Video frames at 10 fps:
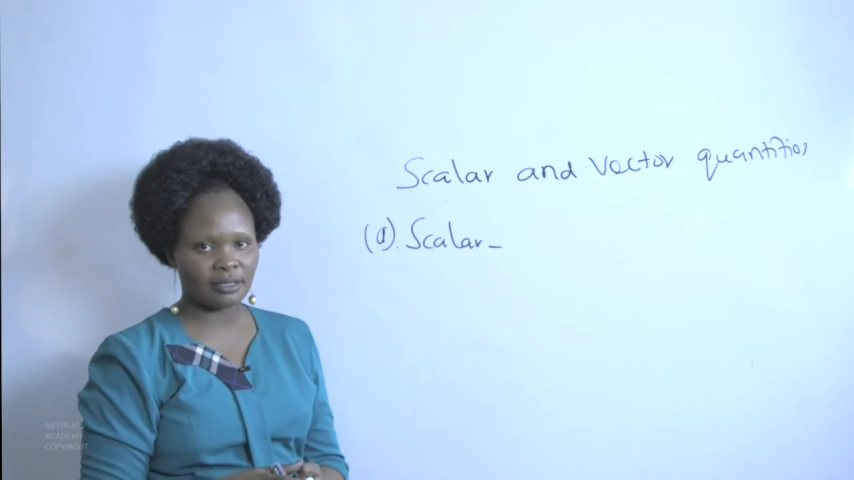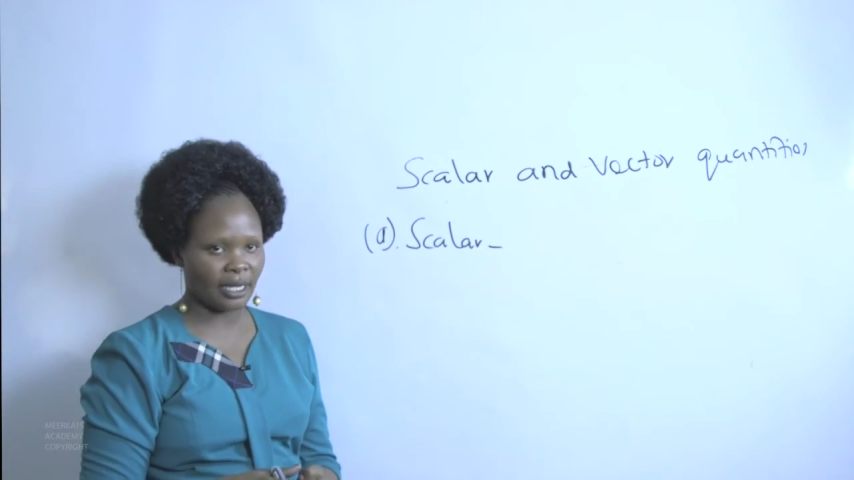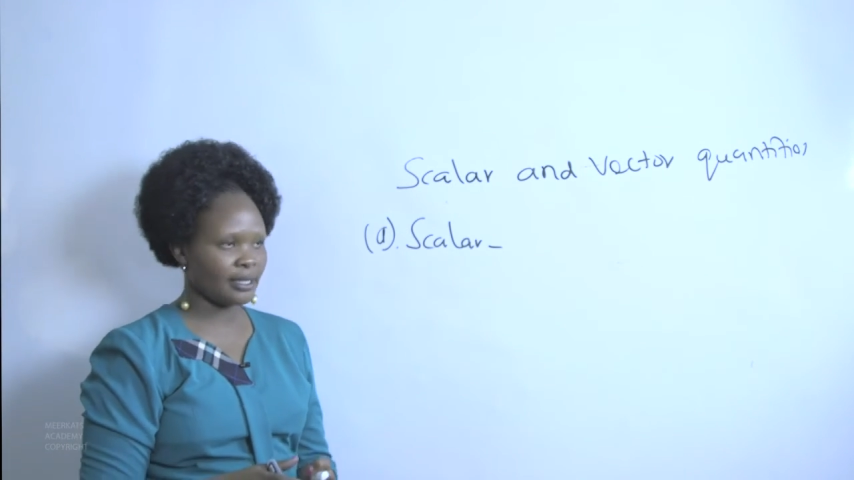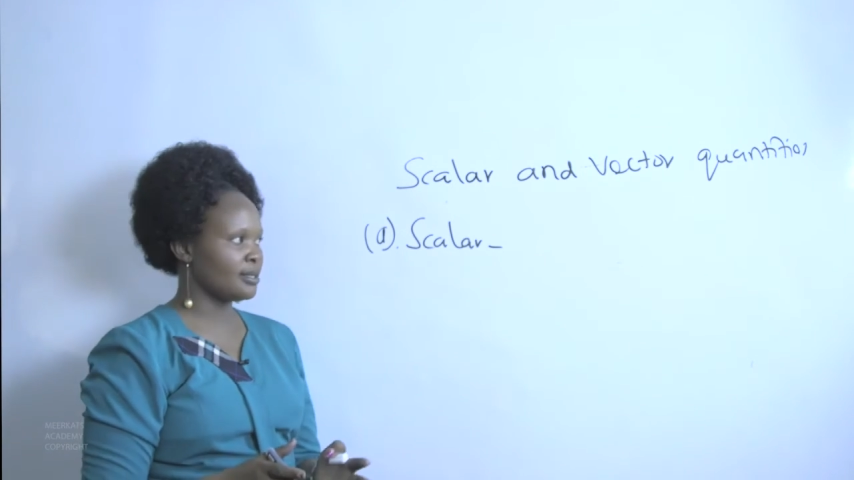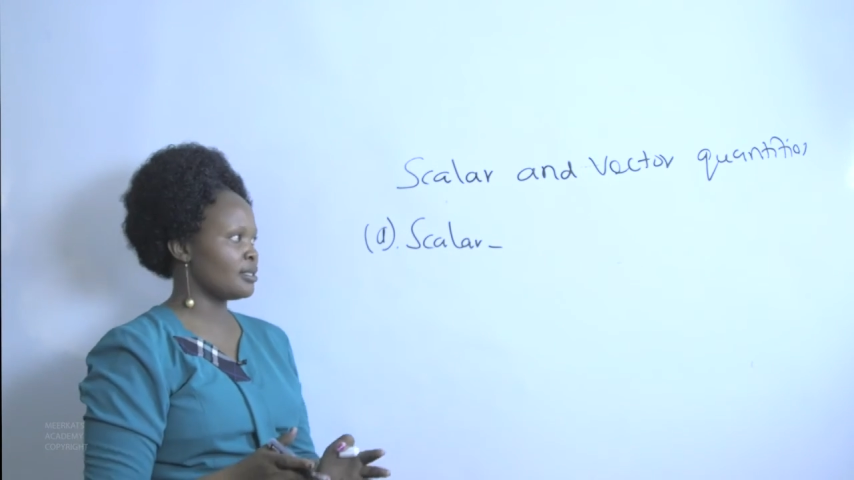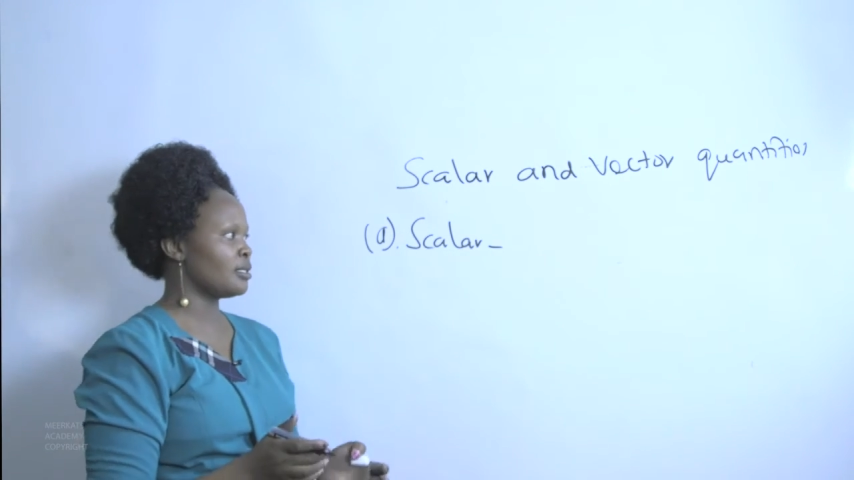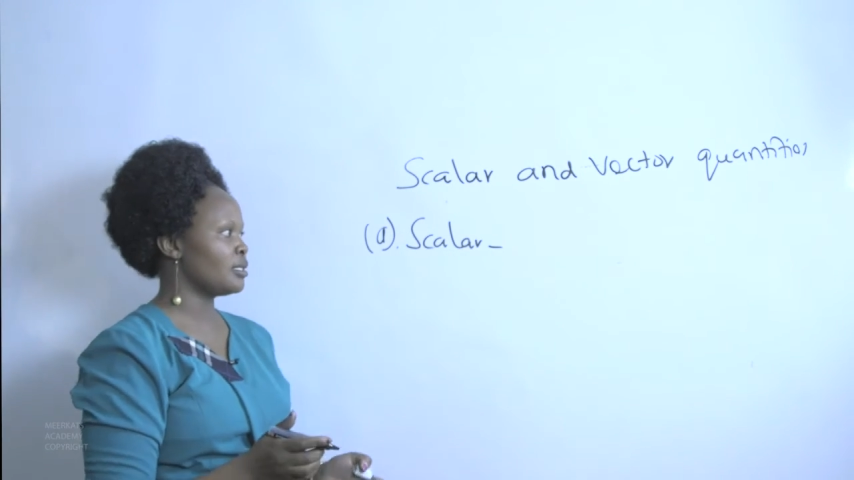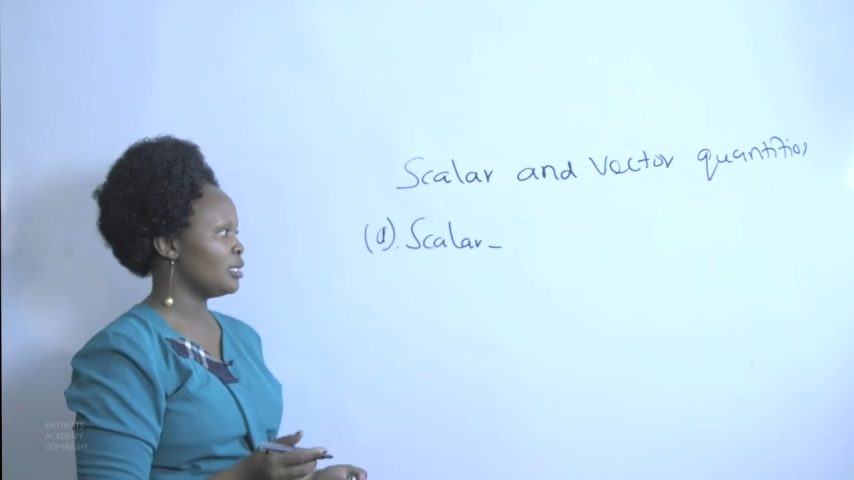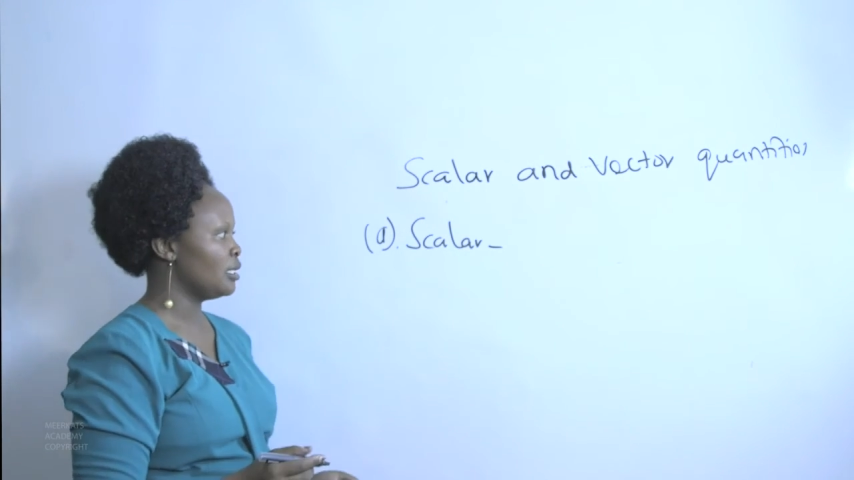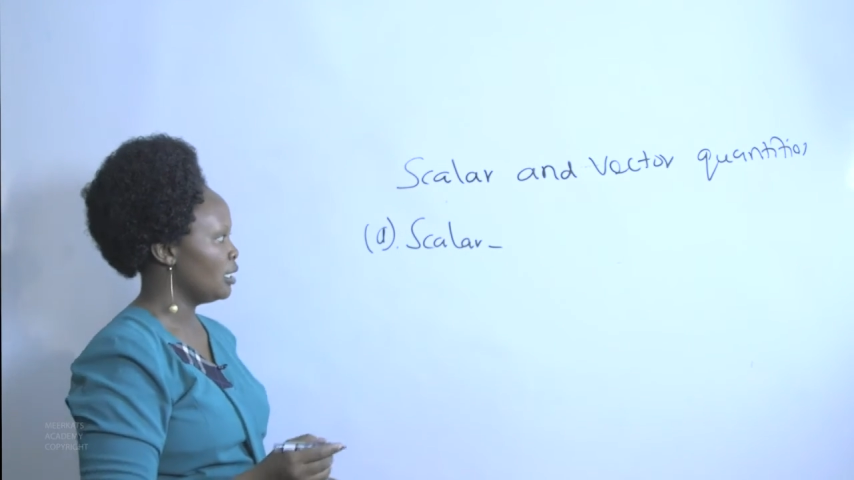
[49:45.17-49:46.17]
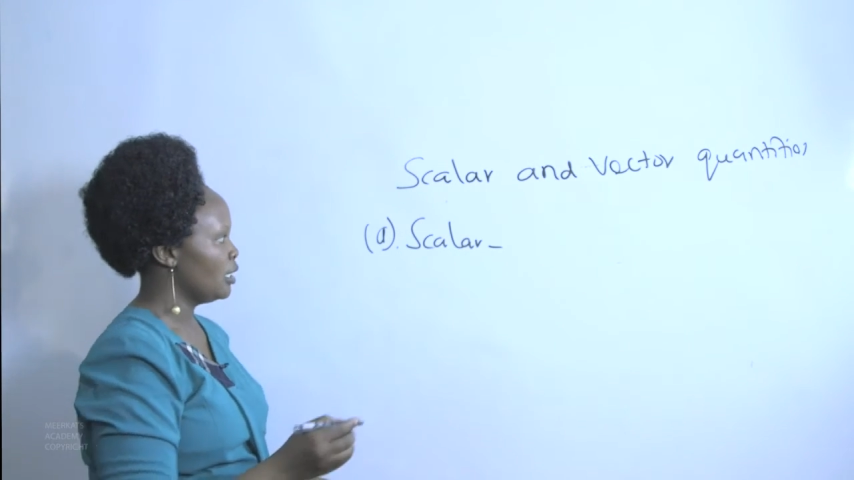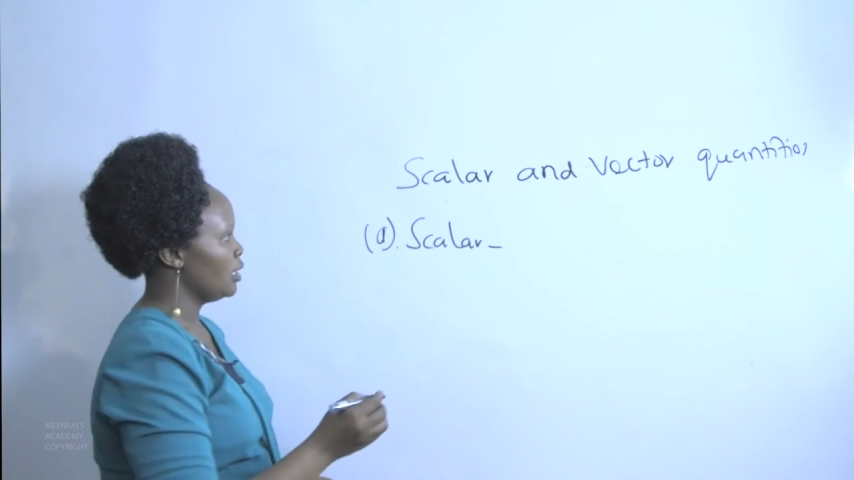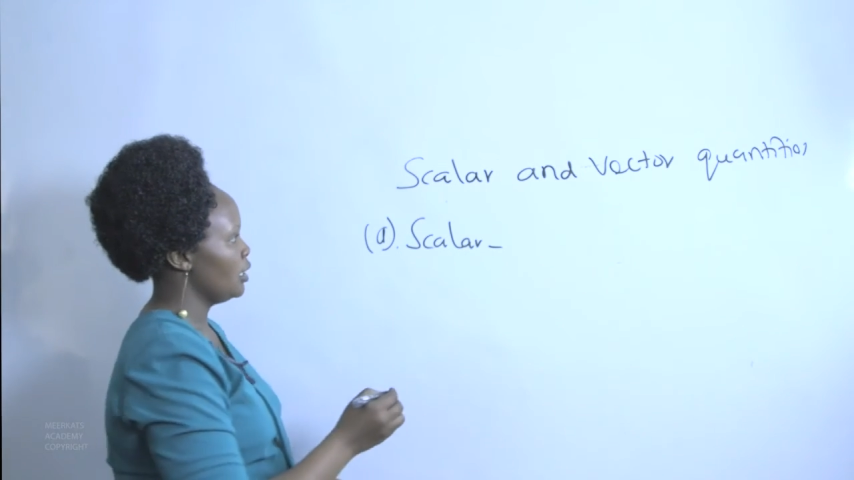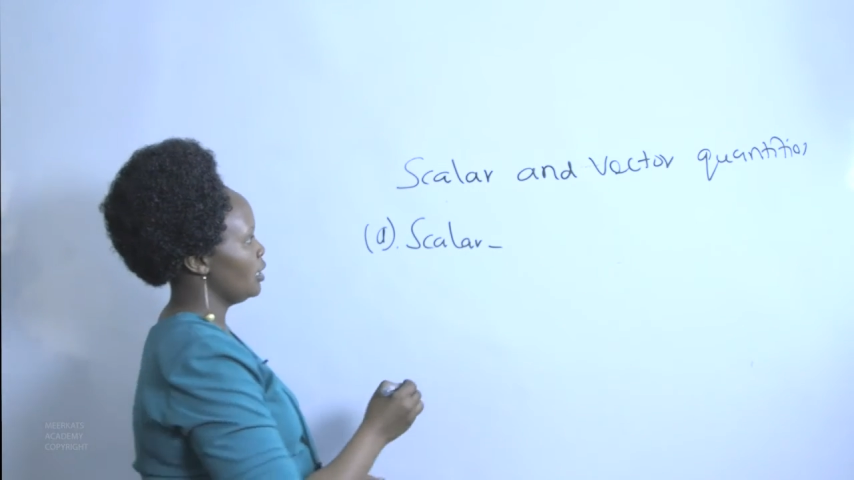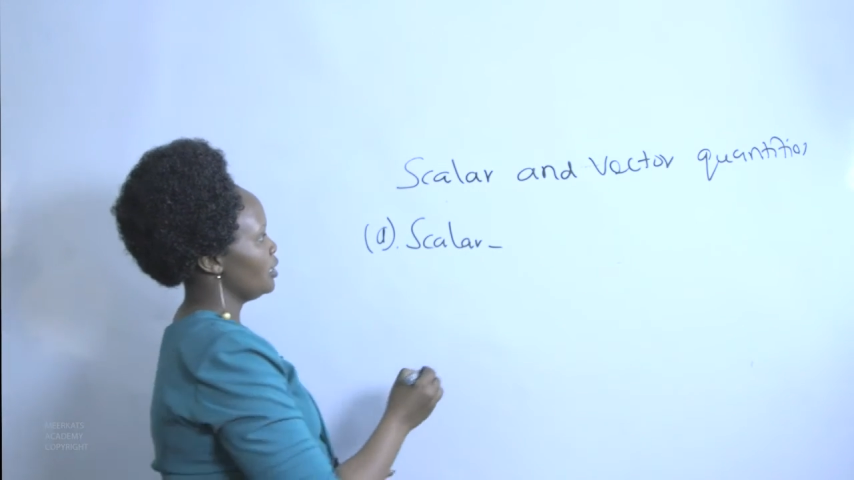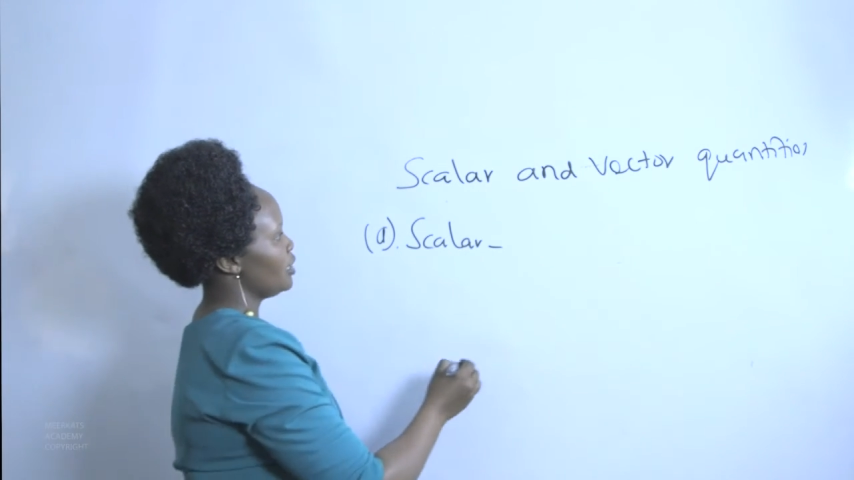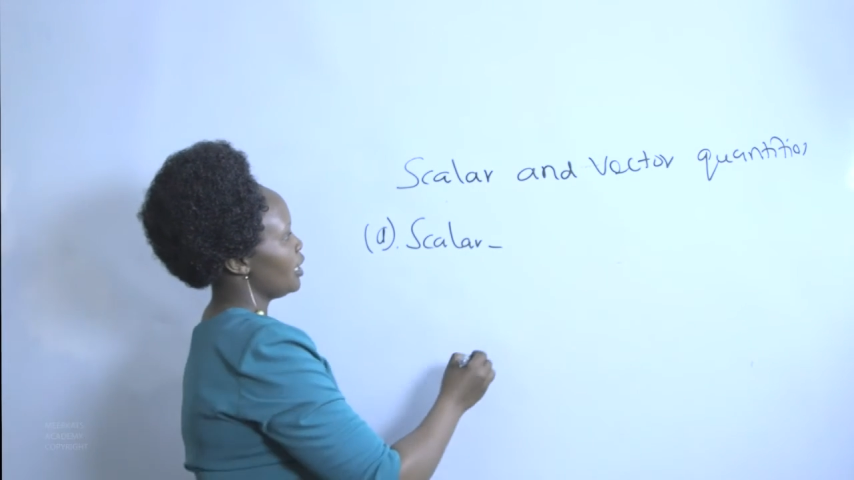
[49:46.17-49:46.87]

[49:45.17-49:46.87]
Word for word: size. It